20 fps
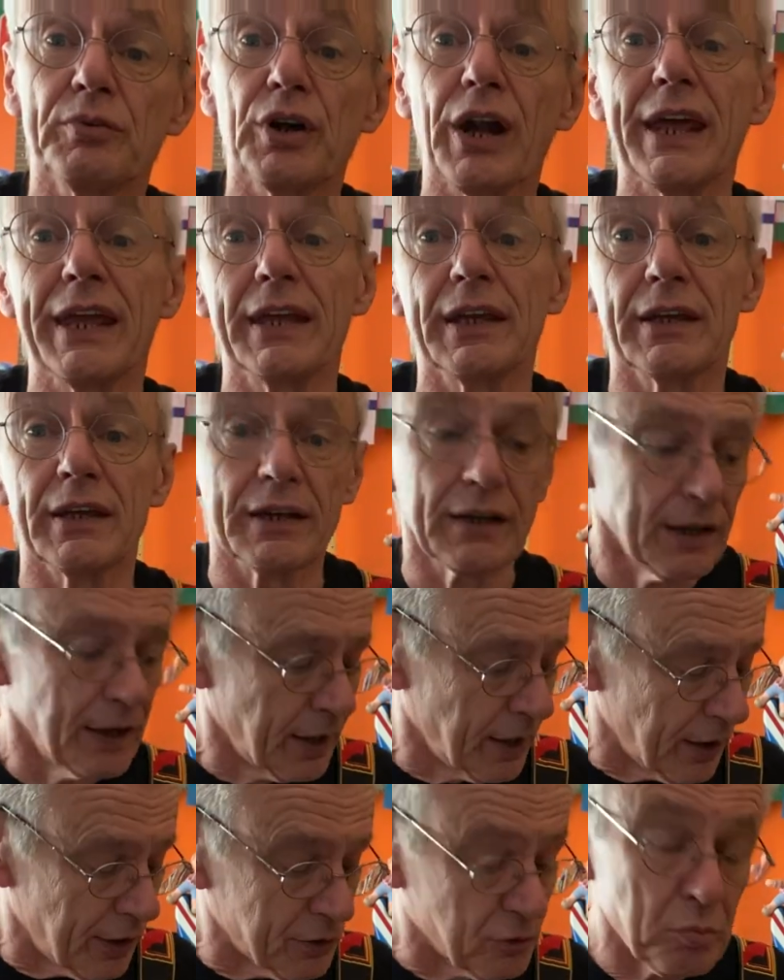break
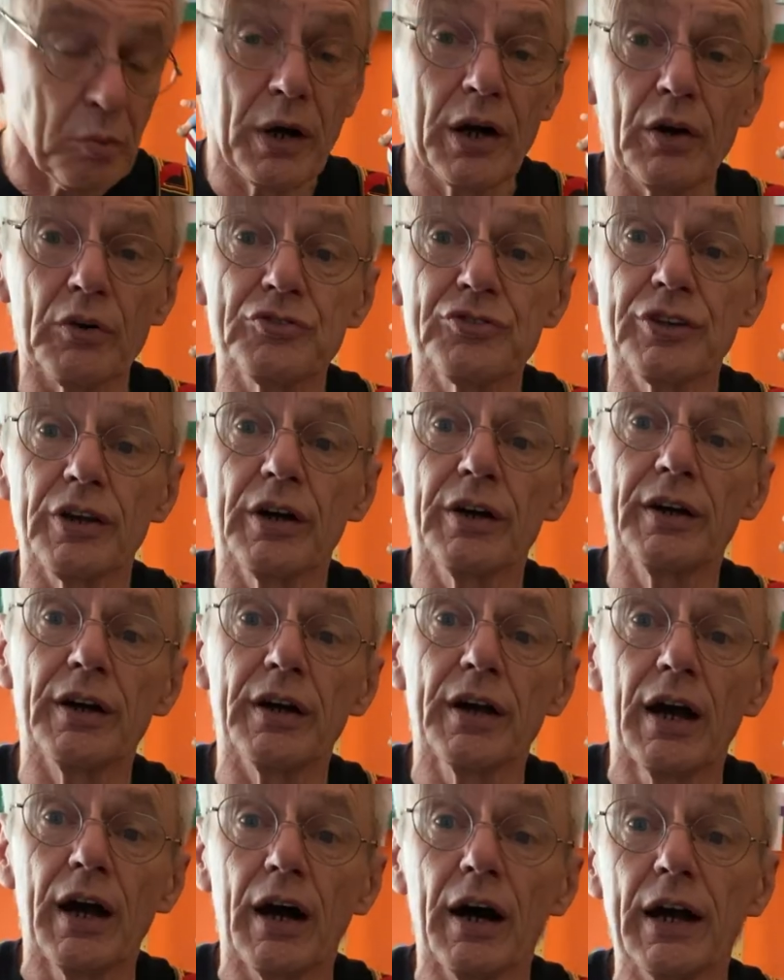as well. So
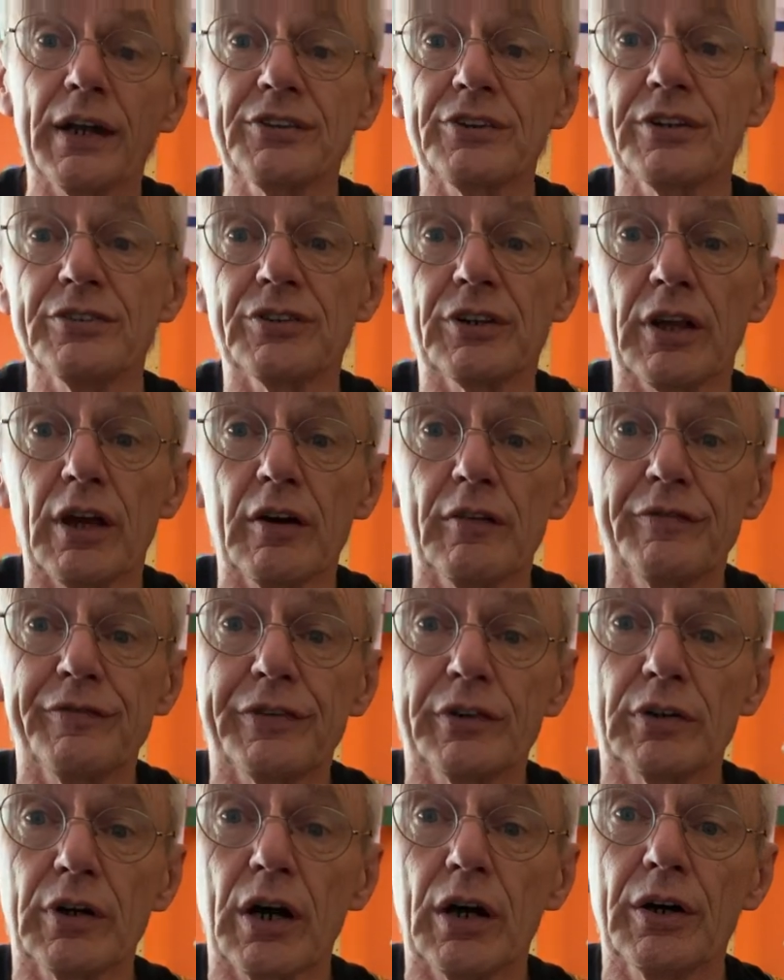I tend to go
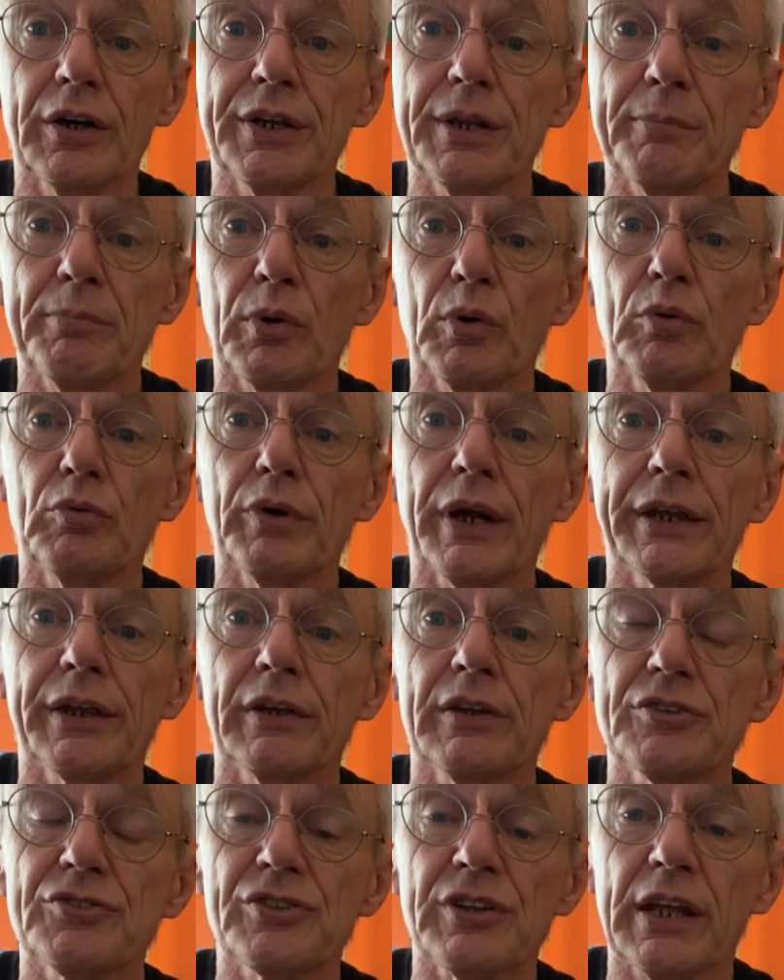for Ernie Ball
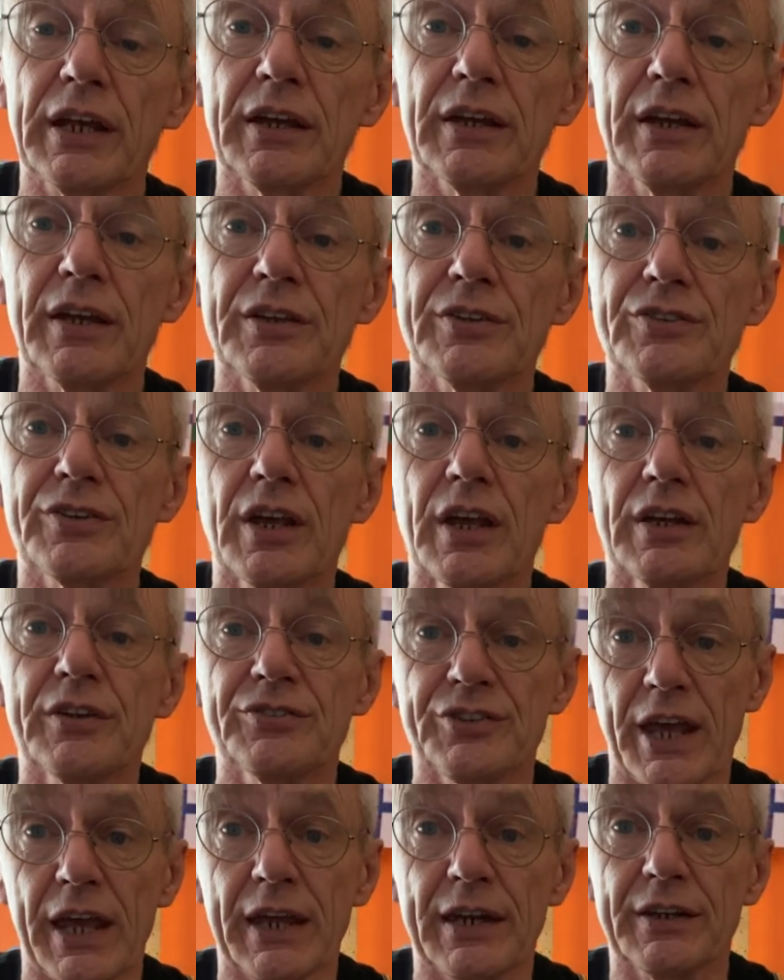regular slinkies
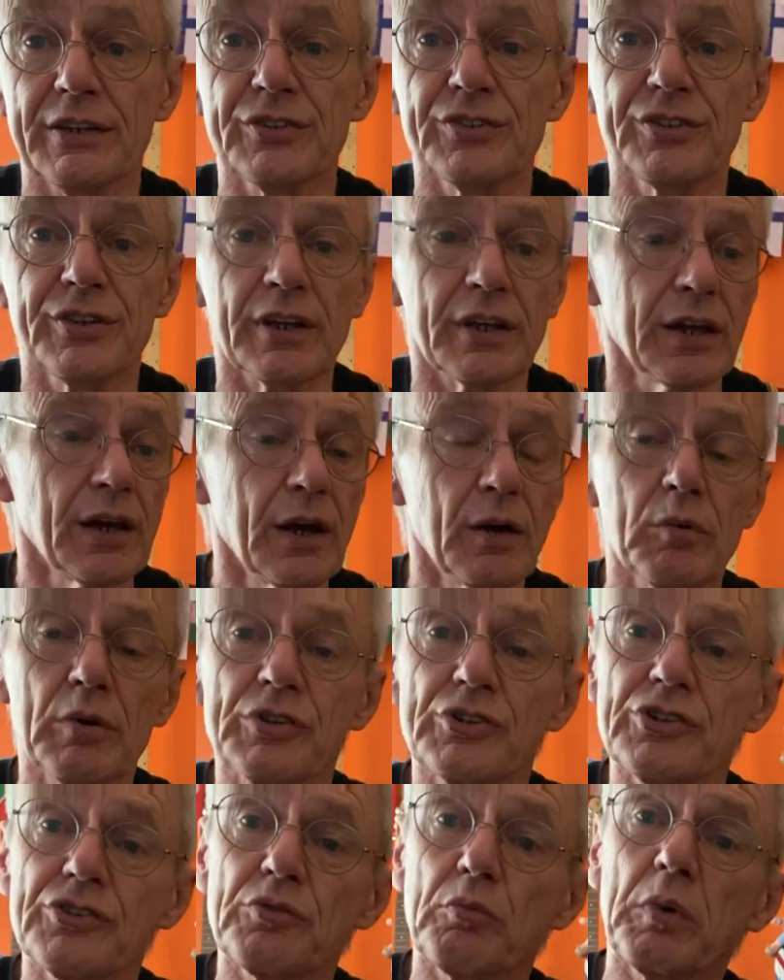tens,
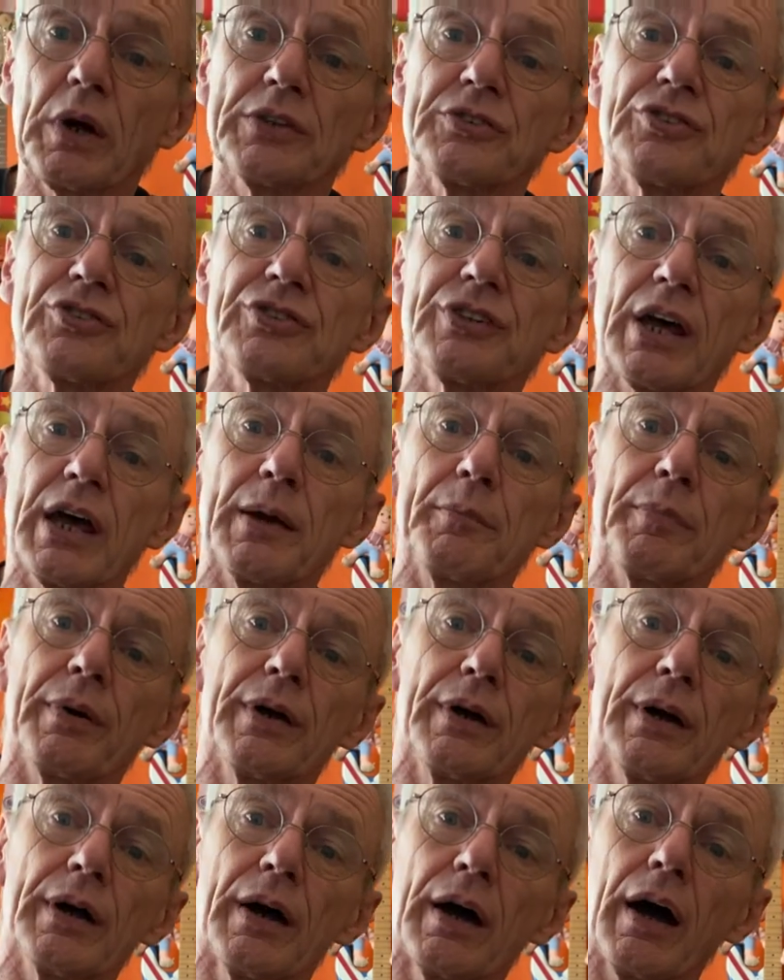which is one
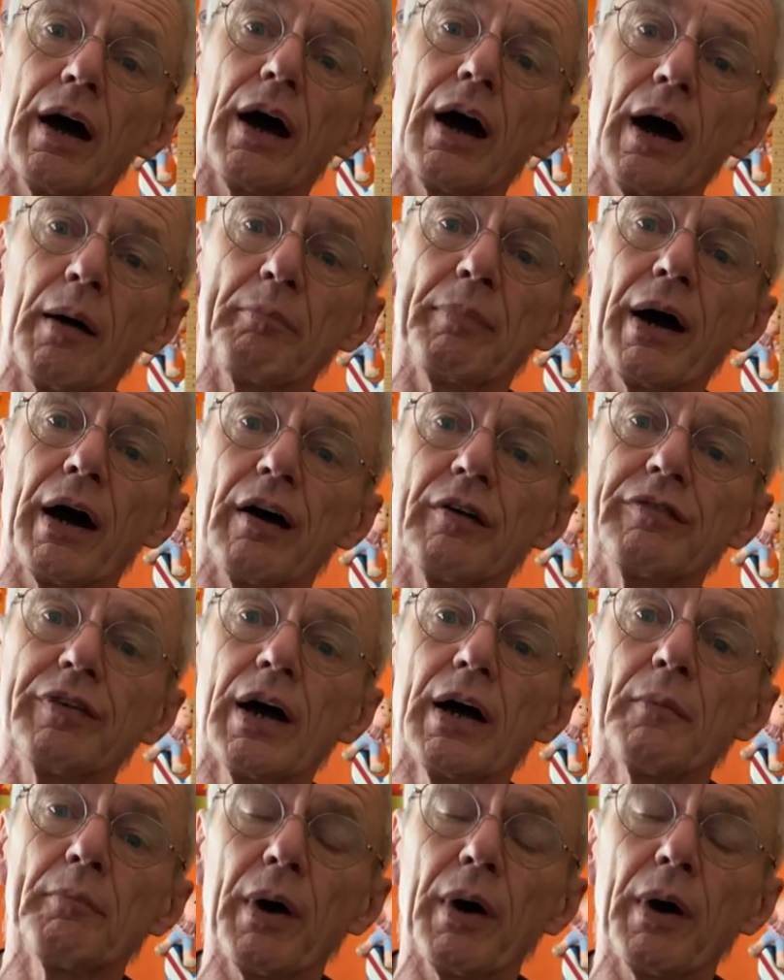step above.